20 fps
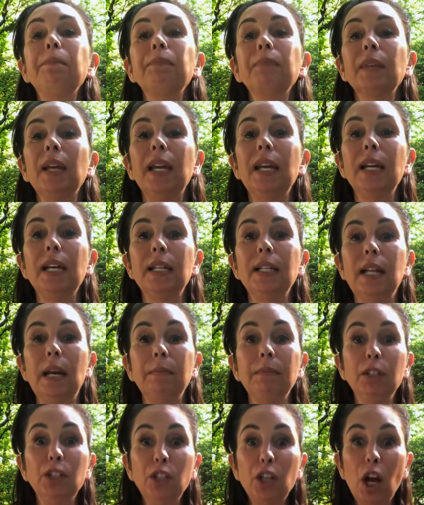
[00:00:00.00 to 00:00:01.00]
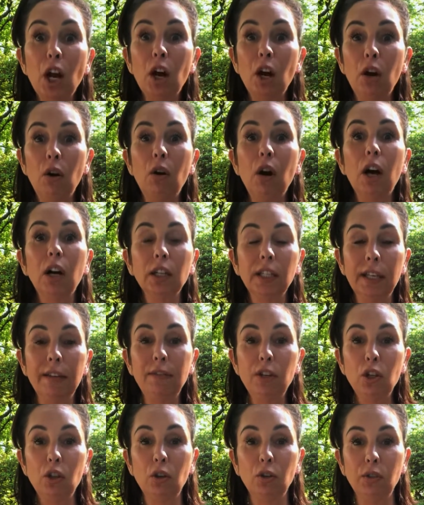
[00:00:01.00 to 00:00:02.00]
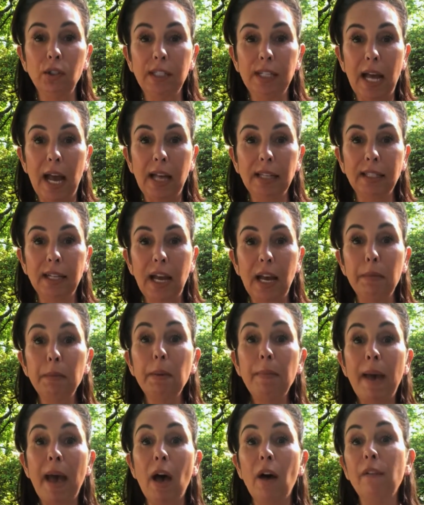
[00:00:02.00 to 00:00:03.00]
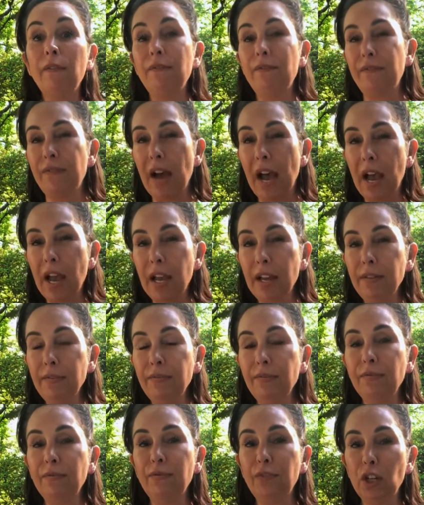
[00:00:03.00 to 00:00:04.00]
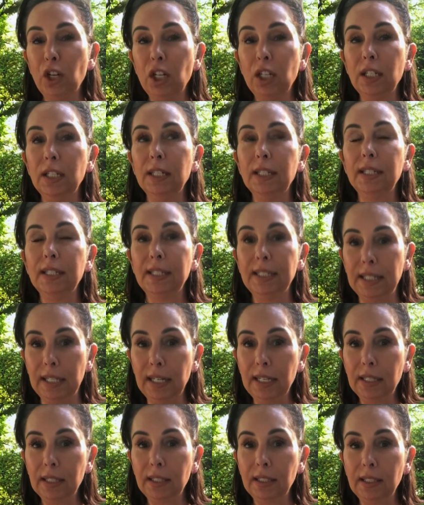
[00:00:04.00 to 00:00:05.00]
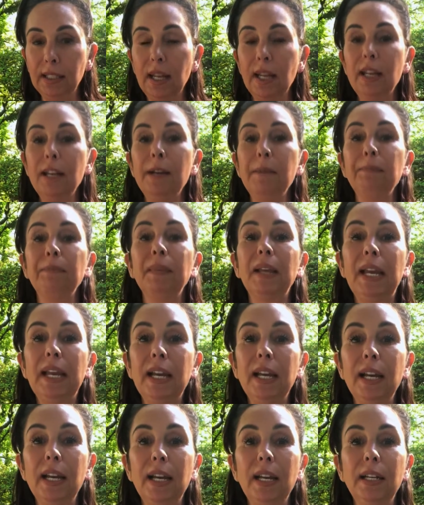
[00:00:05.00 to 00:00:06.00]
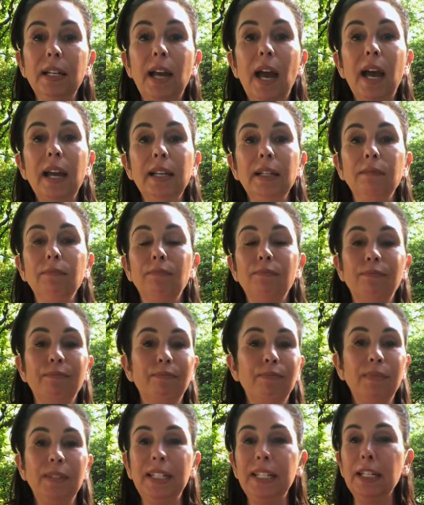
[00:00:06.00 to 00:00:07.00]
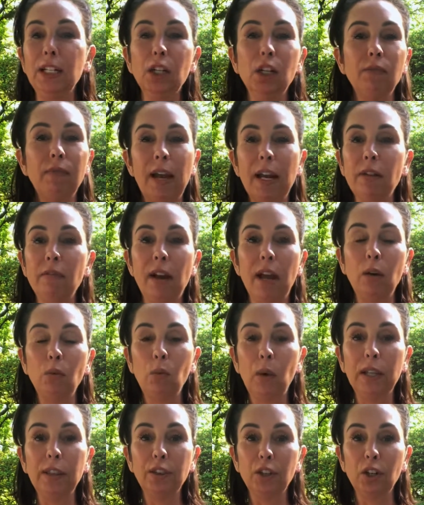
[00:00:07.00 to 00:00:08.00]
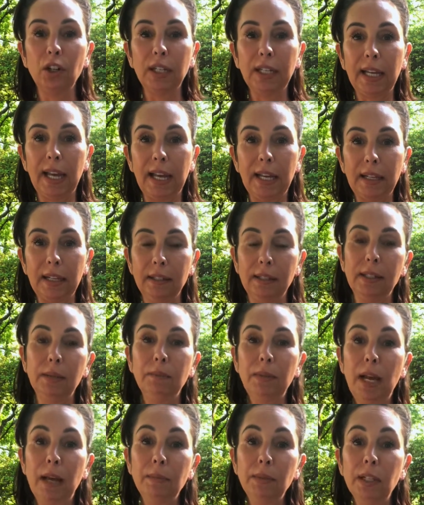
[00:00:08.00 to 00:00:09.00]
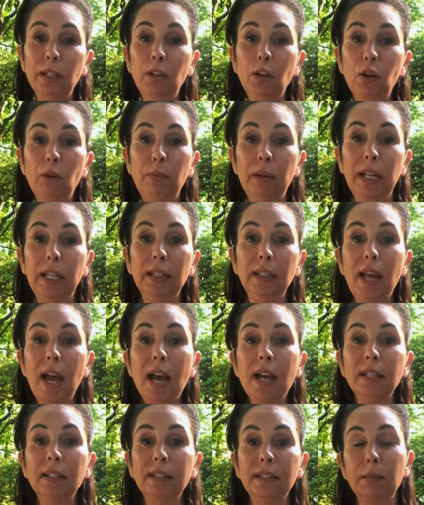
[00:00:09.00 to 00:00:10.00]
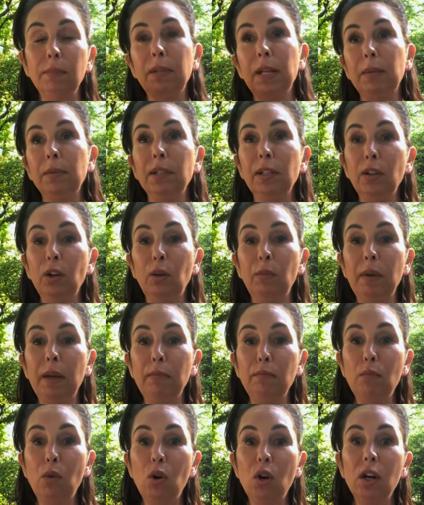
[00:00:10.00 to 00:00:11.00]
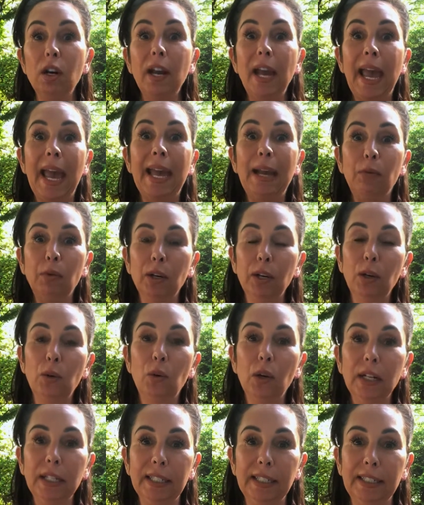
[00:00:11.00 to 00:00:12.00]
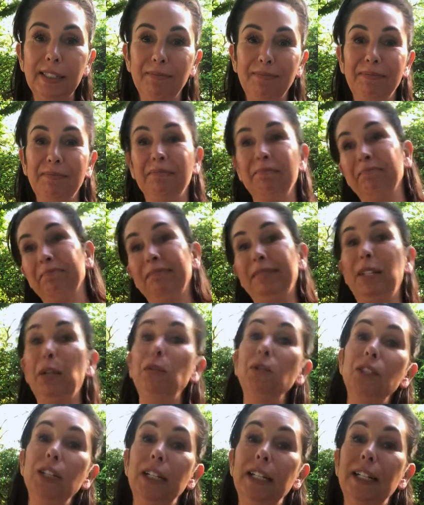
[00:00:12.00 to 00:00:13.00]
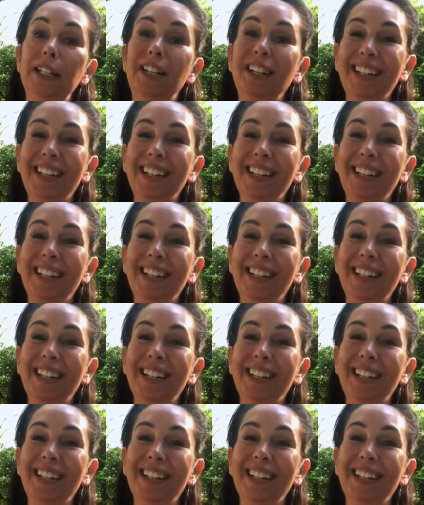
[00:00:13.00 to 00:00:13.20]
And so I'll give you those stats. I'm about 5'6", and I teeter right around 138. Sometimes a little bit less, sometimes a little bit more. Hey, we're in quarantine. Don't judge.